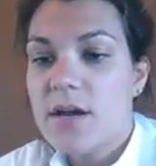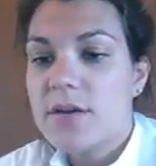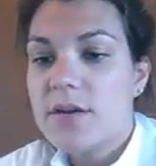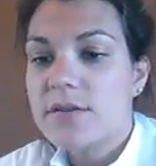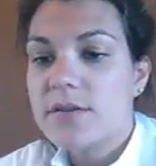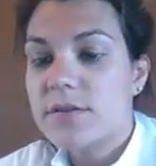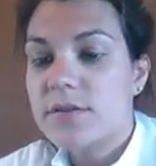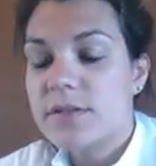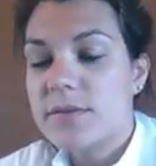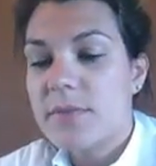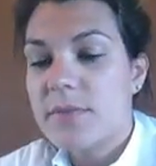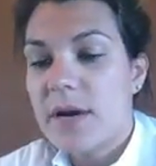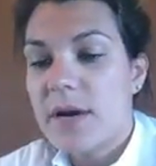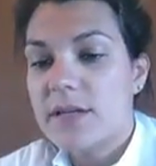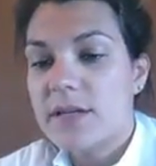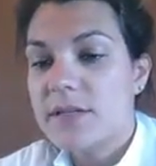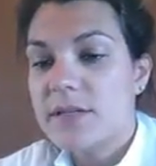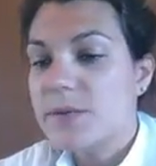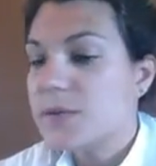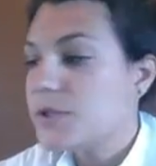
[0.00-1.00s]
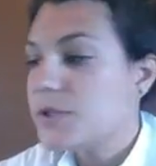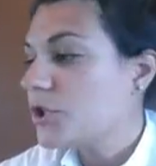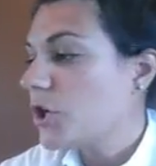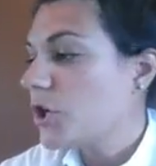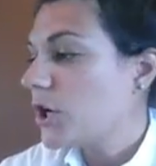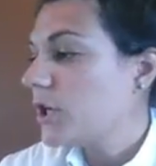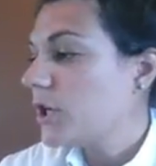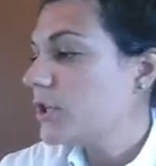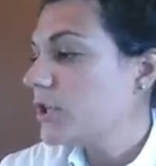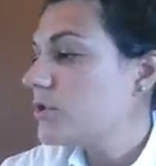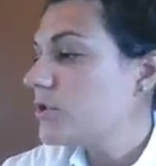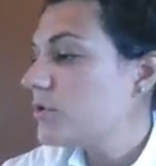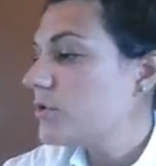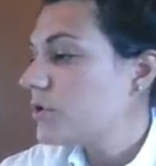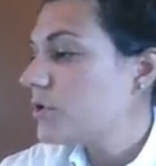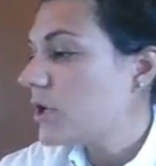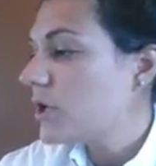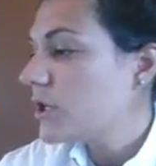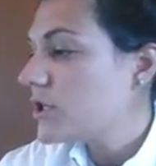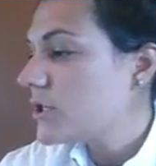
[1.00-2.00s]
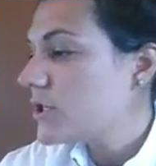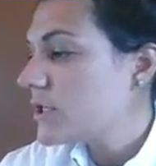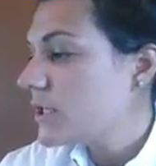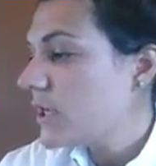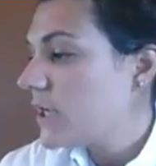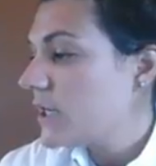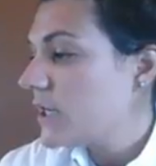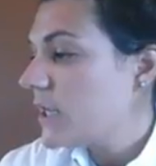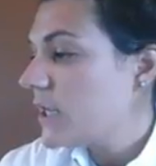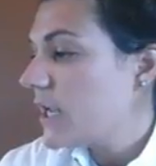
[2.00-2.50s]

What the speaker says: So it's a -1 charge. So charges again